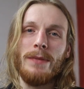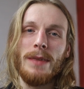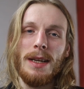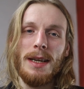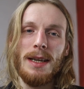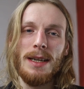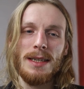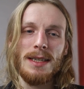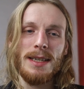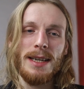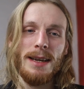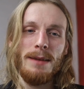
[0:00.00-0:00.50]

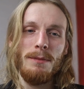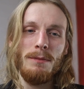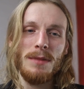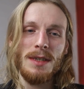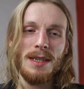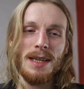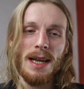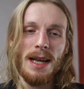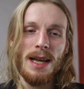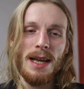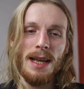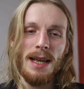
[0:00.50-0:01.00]
it
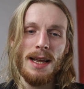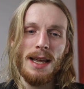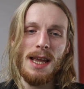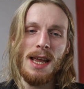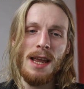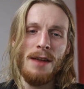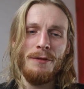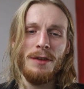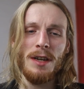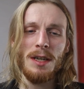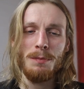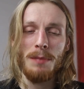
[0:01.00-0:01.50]
seems that
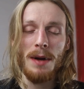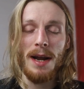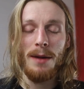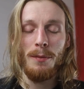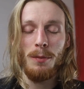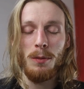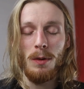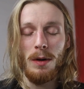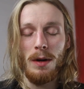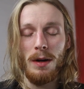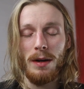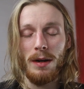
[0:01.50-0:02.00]
if this
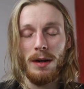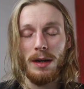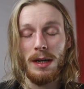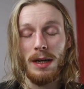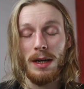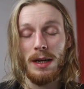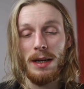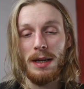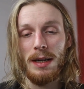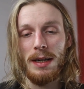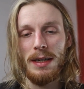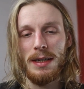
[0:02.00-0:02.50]

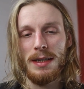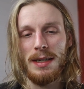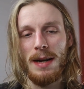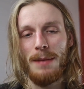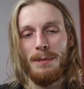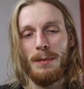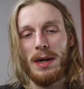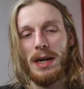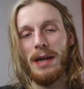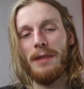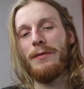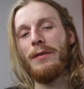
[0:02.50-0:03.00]
paperwork is
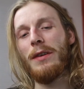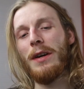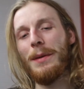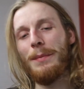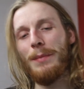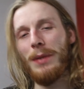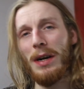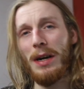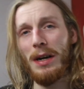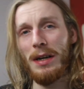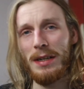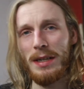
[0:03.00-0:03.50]
done by a
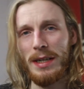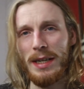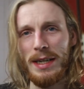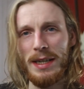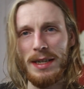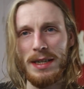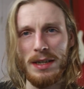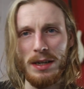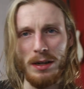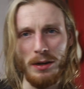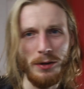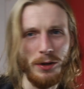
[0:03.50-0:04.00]
third party,
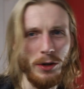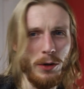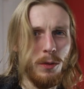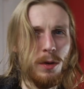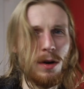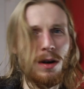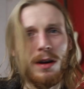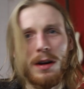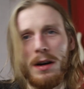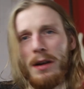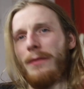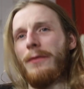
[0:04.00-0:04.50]
so
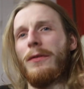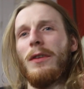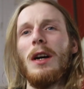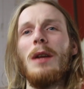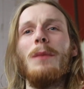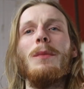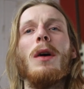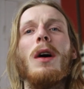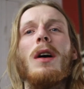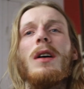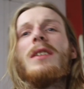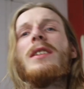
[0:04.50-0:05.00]
you hire a
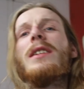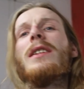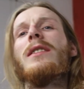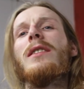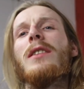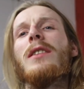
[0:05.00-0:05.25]
third party